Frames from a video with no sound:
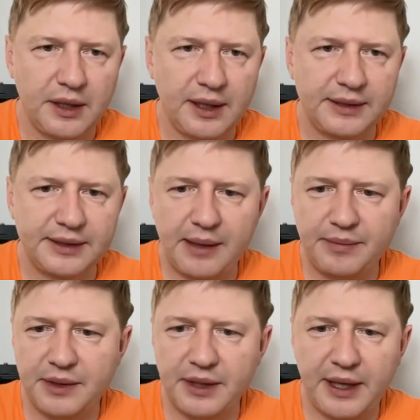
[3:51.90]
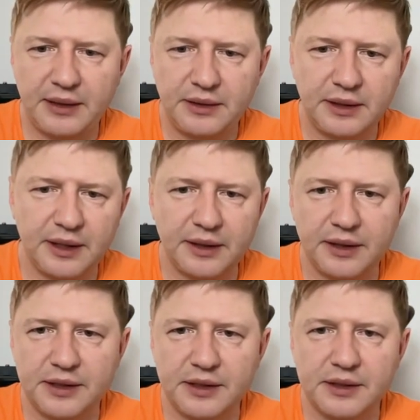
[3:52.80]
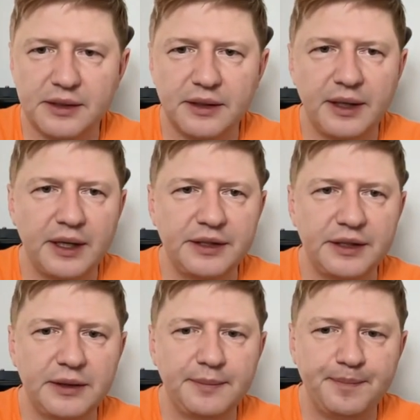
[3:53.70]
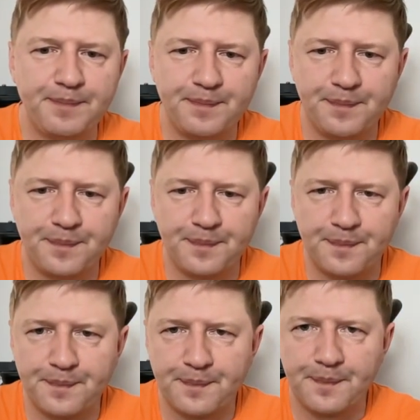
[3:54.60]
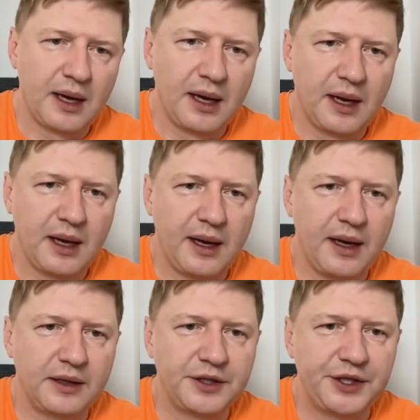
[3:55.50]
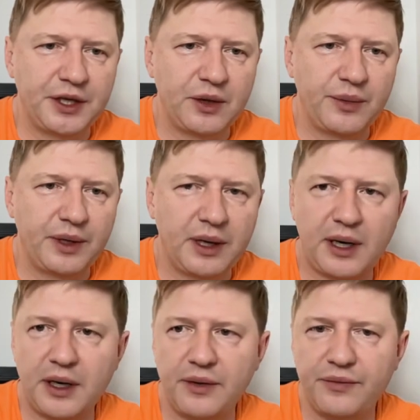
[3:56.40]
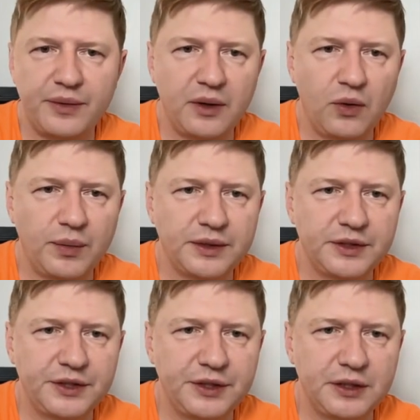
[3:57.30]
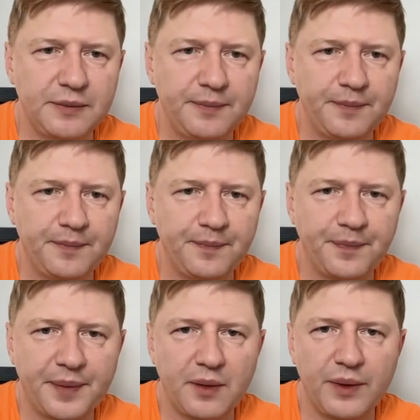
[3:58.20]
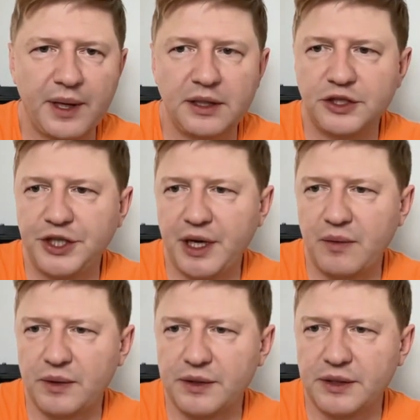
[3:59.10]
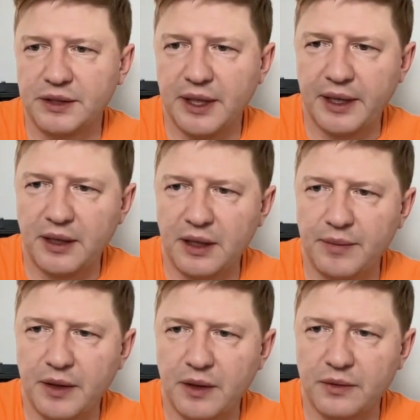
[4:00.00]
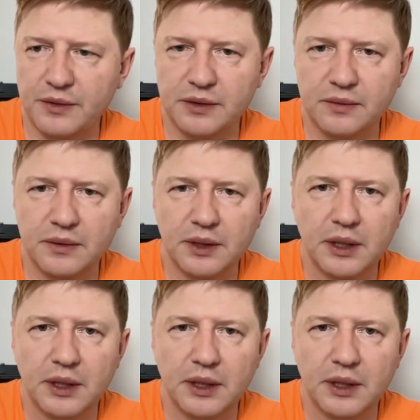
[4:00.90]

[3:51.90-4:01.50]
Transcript: accept at the end, and this is the idea. And here we are, if we open it here, we can check what's inside, let me close this one.